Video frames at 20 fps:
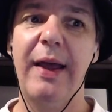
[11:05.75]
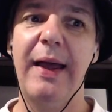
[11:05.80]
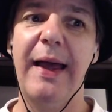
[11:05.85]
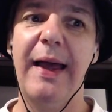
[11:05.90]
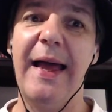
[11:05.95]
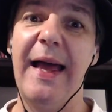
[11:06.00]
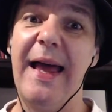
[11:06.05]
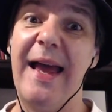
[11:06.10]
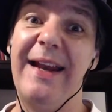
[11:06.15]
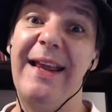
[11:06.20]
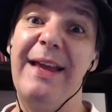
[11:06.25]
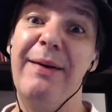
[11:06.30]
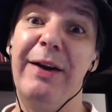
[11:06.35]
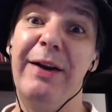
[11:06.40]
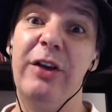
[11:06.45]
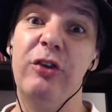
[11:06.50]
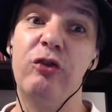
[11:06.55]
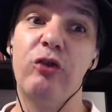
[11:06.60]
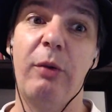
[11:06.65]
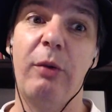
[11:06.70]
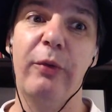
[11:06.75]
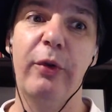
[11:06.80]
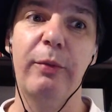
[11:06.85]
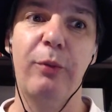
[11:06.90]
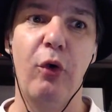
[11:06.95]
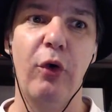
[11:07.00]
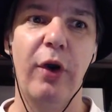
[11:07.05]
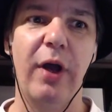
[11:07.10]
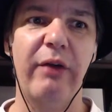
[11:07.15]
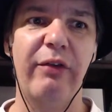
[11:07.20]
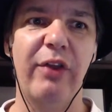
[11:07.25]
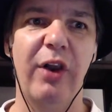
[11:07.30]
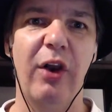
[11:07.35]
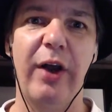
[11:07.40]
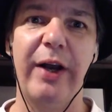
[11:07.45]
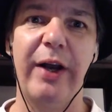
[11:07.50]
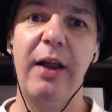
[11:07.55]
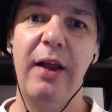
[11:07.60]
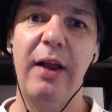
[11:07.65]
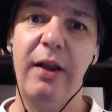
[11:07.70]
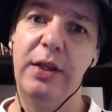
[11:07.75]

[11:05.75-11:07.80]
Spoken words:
and he went and dropped the ball over the line.